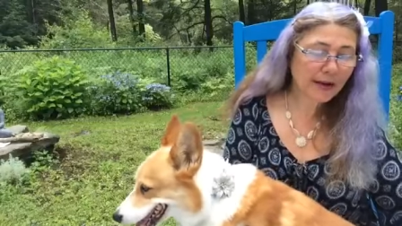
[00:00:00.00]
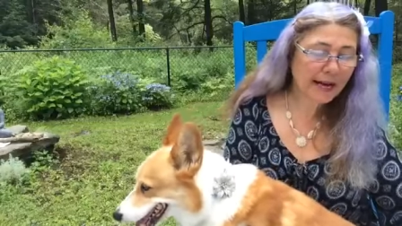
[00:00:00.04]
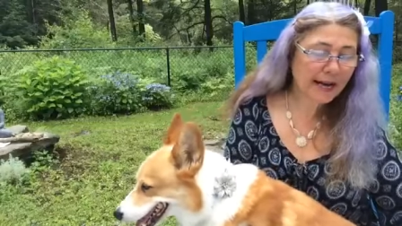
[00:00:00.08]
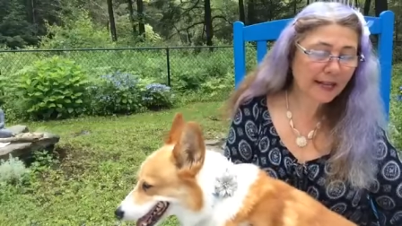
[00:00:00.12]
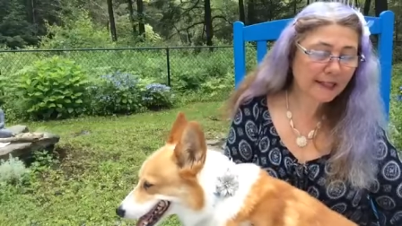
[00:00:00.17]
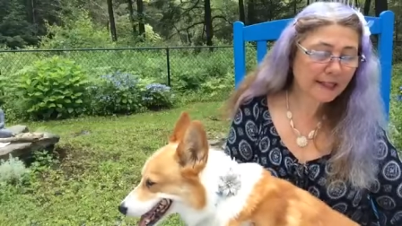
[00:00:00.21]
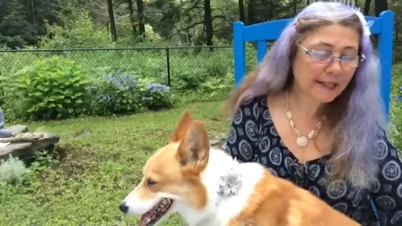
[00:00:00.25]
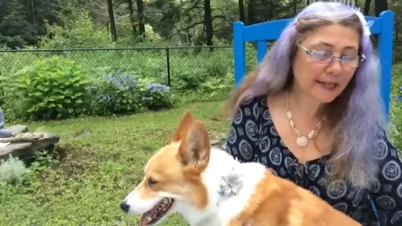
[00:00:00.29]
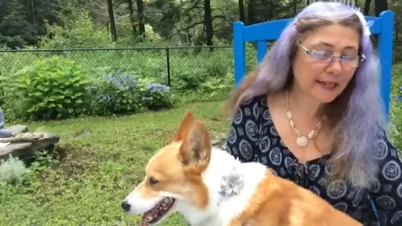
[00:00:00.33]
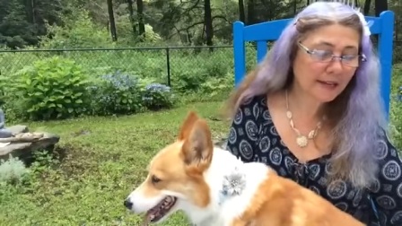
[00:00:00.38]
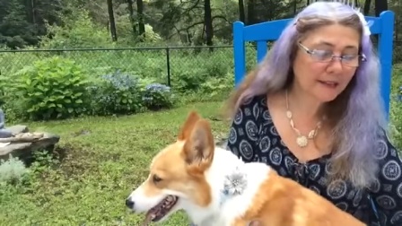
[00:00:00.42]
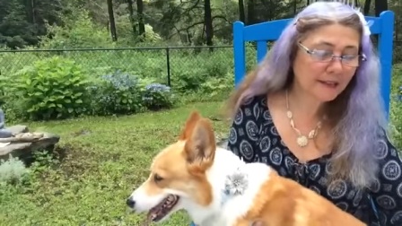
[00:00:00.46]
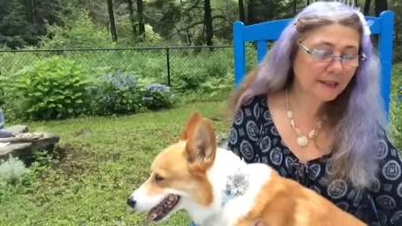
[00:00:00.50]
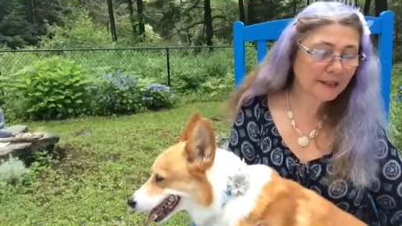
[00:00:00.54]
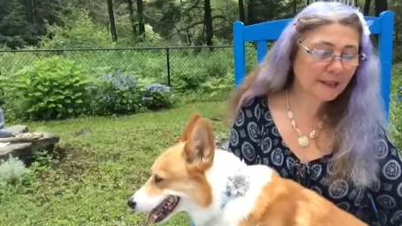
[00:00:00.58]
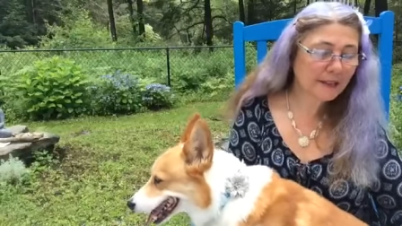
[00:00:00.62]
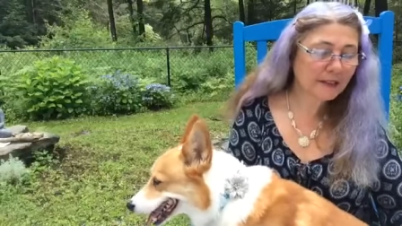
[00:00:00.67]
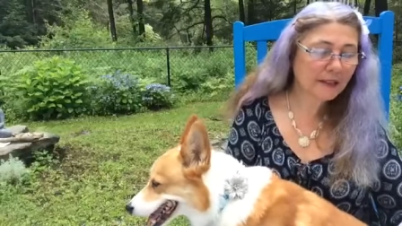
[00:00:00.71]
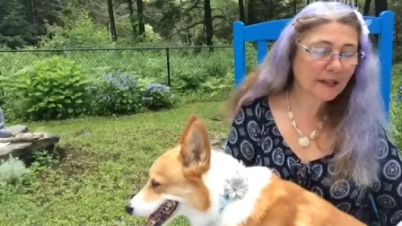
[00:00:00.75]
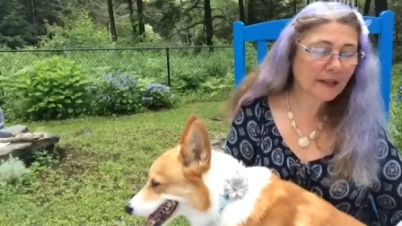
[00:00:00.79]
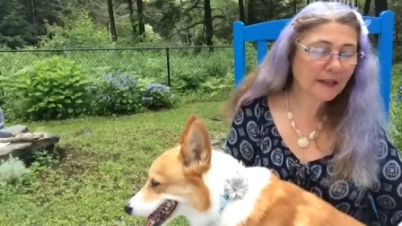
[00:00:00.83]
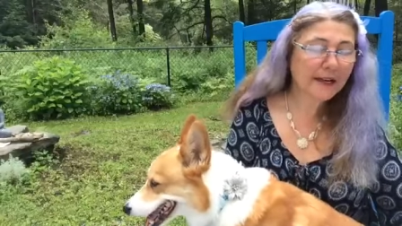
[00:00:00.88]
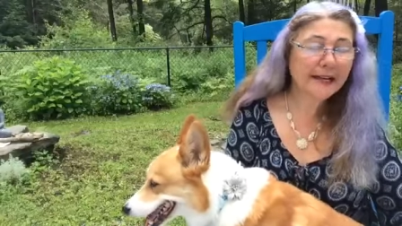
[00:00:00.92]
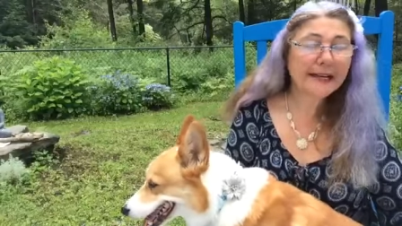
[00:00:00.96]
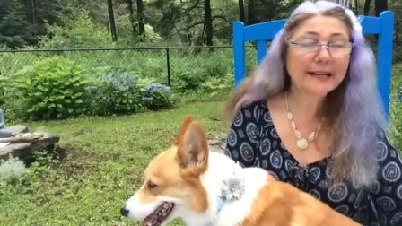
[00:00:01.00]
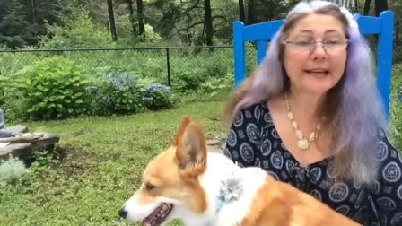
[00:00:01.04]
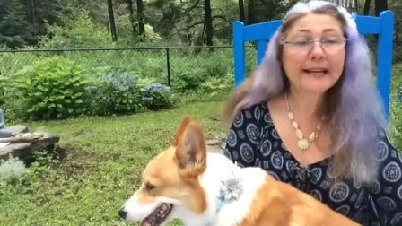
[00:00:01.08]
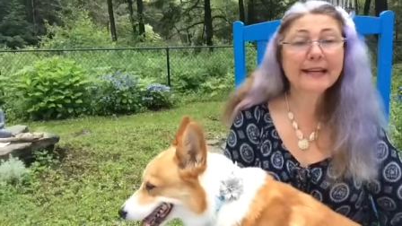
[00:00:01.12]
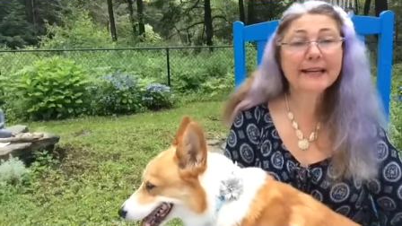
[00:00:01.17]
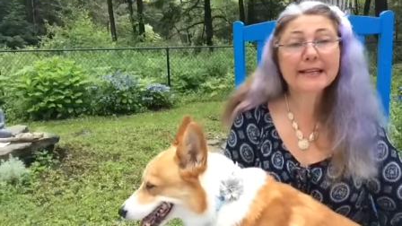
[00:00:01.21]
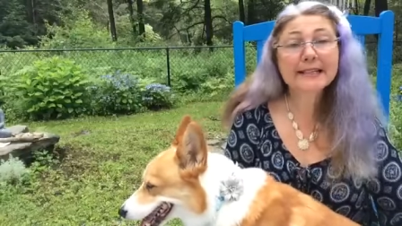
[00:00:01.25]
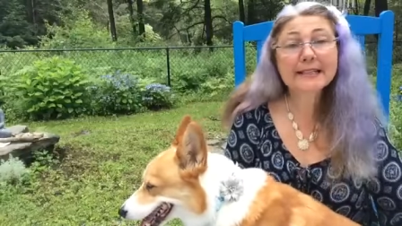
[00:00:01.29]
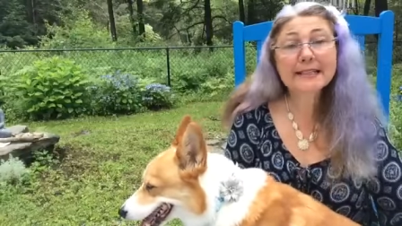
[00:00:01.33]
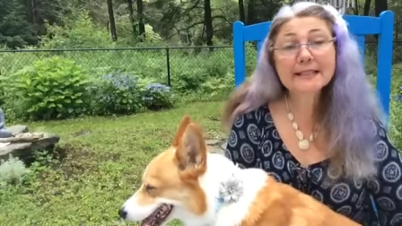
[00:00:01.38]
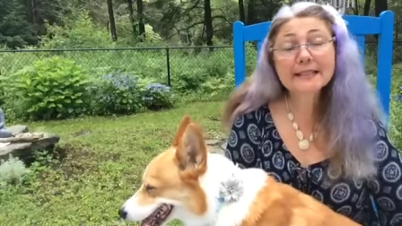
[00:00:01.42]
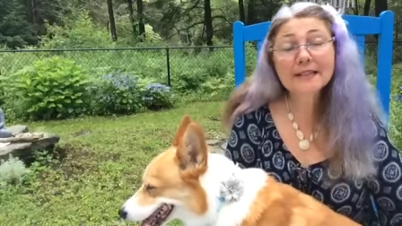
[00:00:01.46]
at the end of the line,
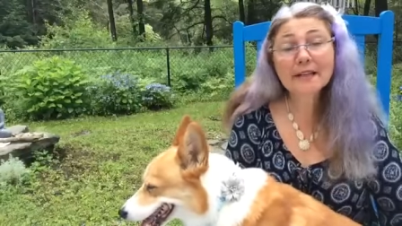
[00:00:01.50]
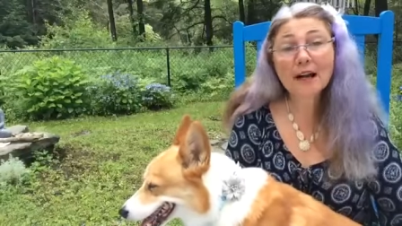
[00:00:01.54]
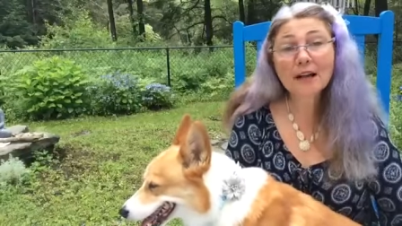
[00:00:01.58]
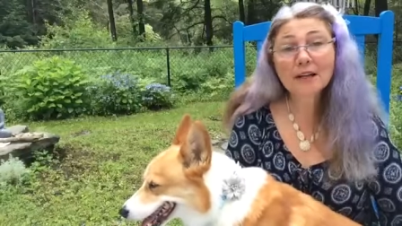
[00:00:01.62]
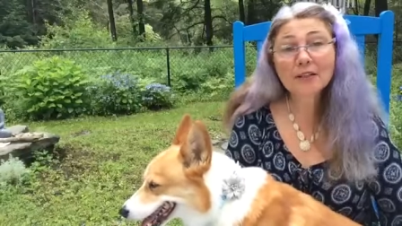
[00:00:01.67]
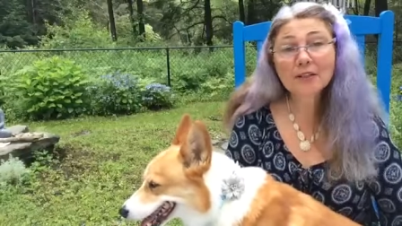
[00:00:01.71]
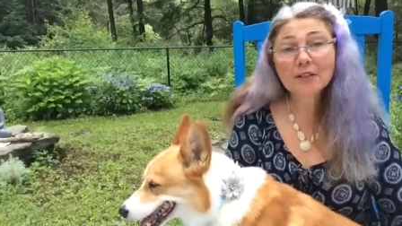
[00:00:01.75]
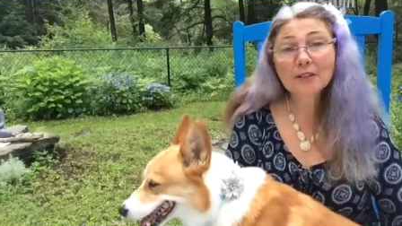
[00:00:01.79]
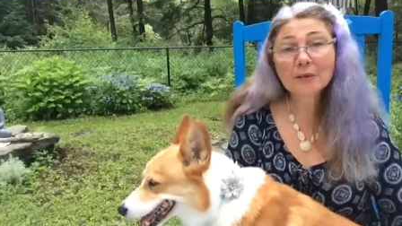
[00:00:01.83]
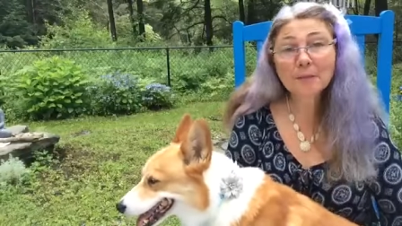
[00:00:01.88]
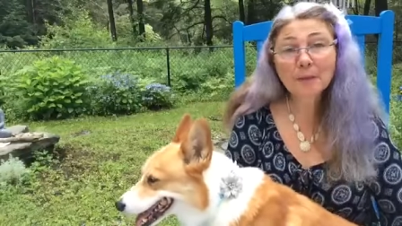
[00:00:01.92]
and as Dr.